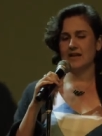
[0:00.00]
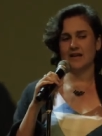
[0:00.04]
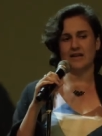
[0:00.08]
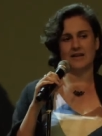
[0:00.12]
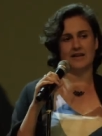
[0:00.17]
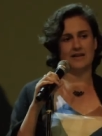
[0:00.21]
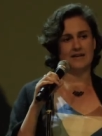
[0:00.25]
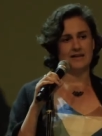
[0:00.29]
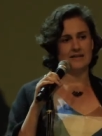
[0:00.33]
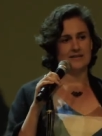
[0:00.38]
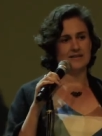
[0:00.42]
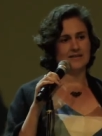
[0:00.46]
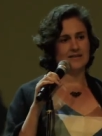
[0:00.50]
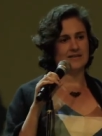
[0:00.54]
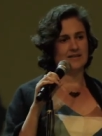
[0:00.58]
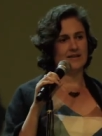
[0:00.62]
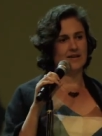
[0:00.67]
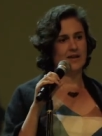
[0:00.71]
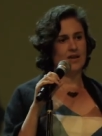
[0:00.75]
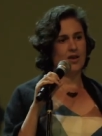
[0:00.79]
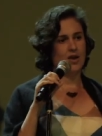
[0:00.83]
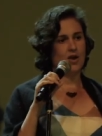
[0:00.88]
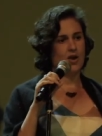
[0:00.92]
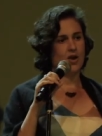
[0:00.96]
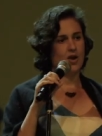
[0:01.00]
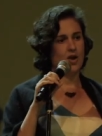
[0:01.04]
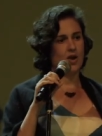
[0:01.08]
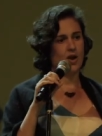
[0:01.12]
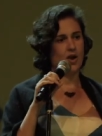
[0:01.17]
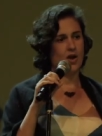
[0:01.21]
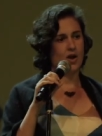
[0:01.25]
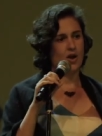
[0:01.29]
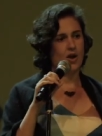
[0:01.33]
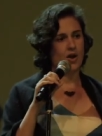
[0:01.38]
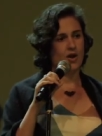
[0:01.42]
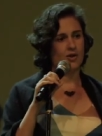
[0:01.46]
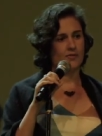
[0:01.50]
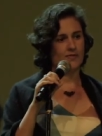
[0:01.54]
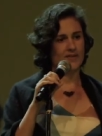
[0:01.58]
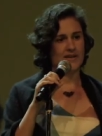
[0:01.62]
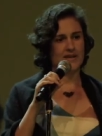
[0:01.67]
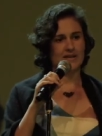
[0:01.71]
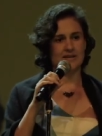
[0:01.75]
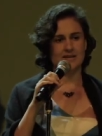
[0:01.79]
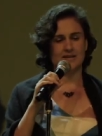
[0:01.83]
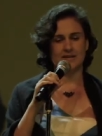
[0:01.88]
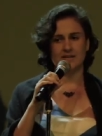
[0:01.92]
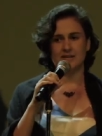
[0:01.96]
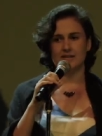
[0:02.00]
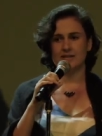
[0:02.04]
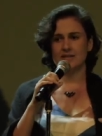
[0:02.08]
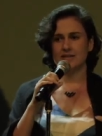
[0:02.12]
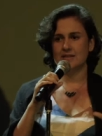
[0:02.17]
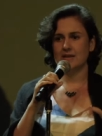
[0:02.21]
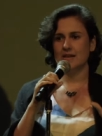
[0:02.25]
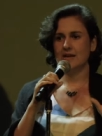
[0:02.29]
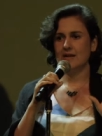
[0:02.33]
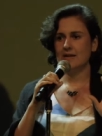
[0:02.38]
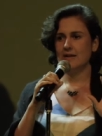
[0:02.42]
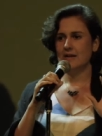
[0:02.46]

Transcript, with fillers: class of Indians